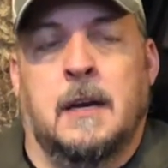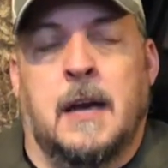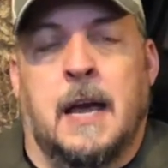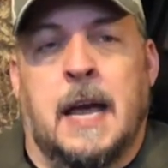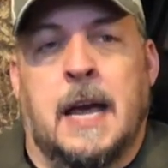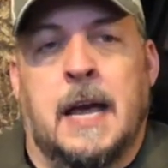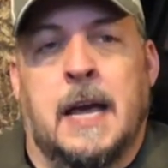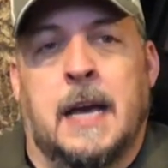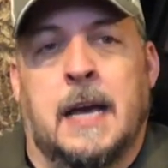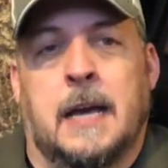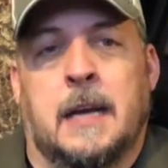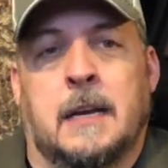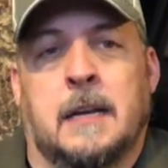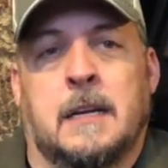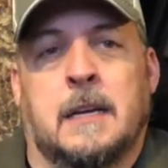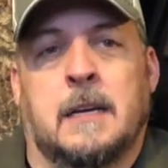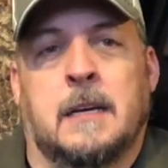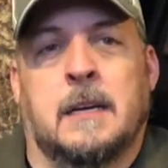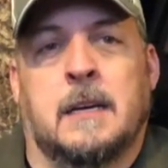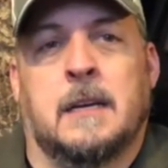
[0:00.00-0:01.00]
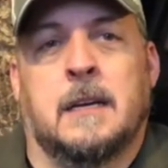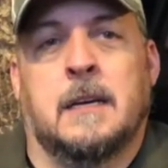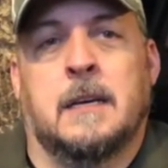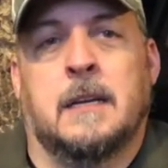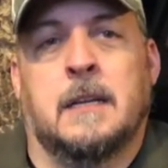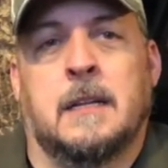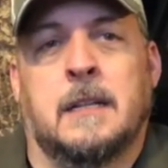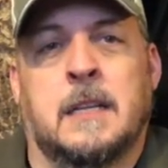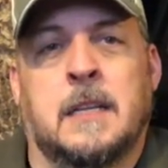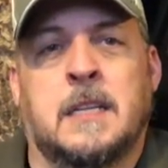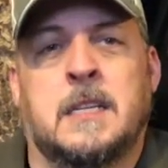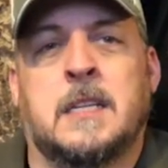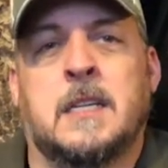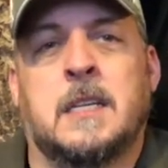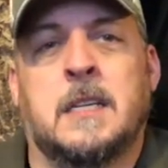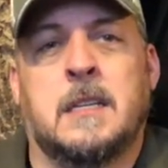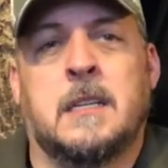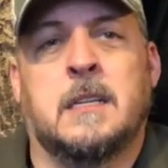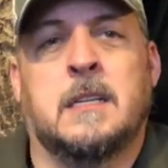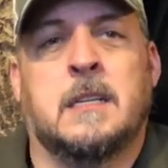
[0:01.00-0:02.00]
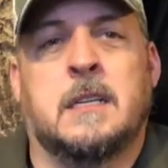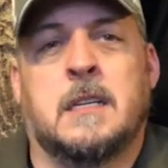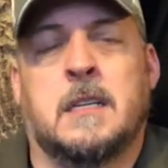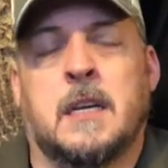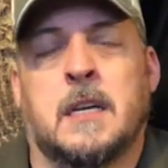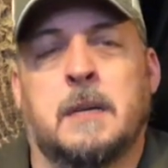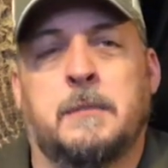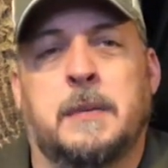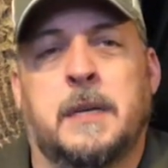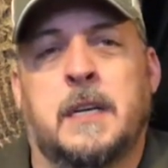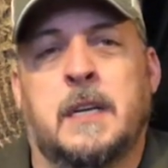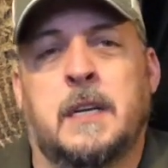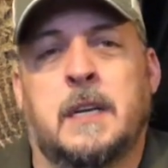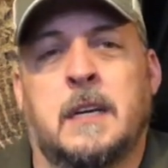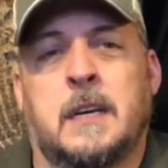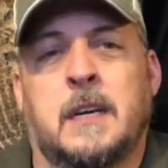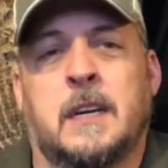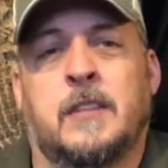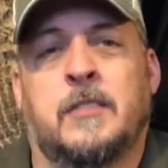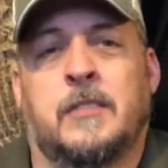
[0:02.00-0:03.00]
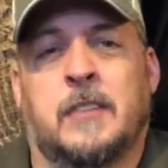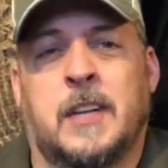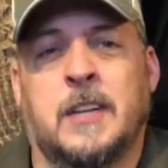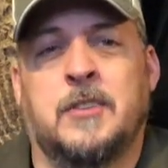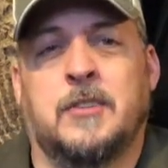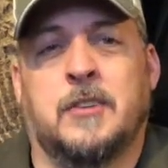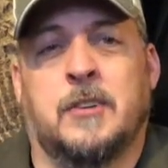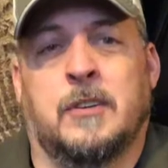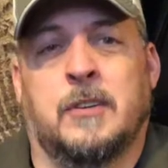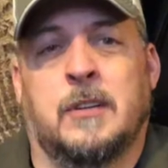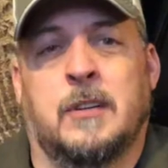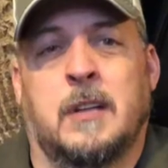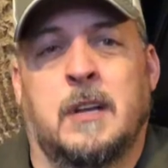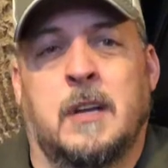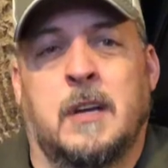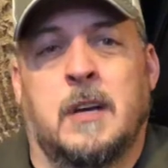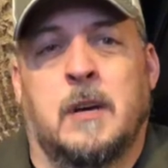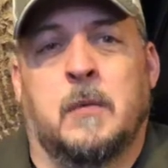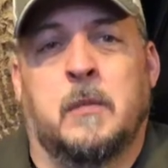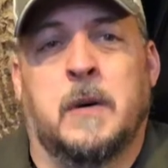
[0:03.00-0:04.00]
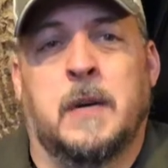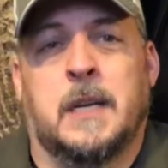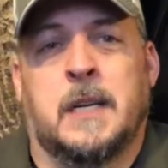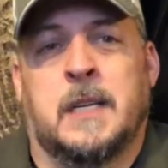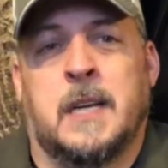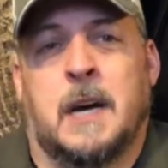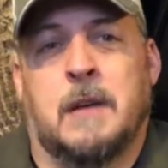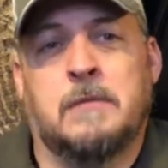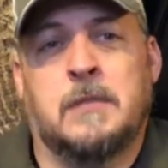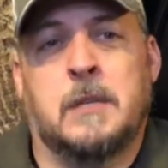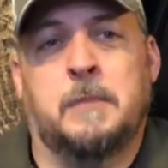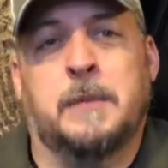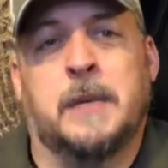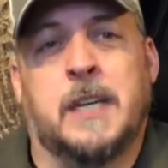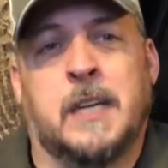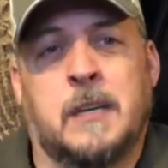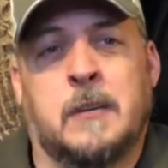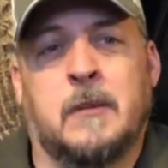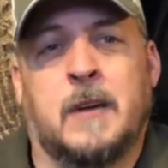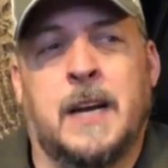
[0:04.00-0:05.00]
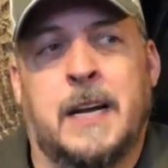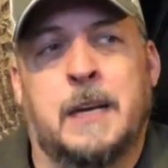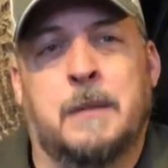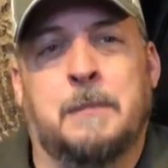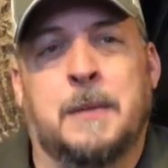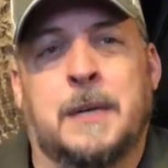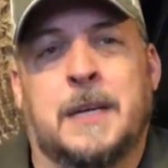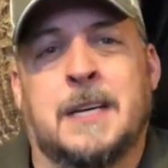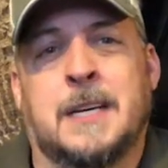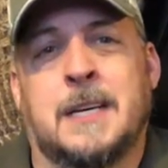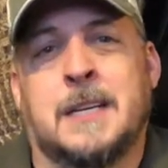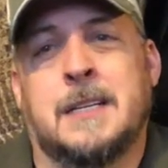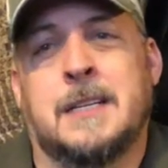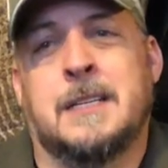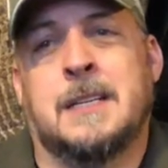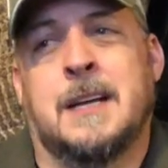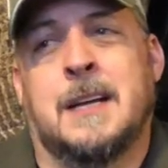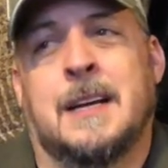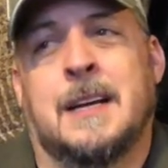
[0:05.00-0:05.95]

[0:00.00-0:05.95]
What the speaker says: And this is going to be essential when it comes to being great, because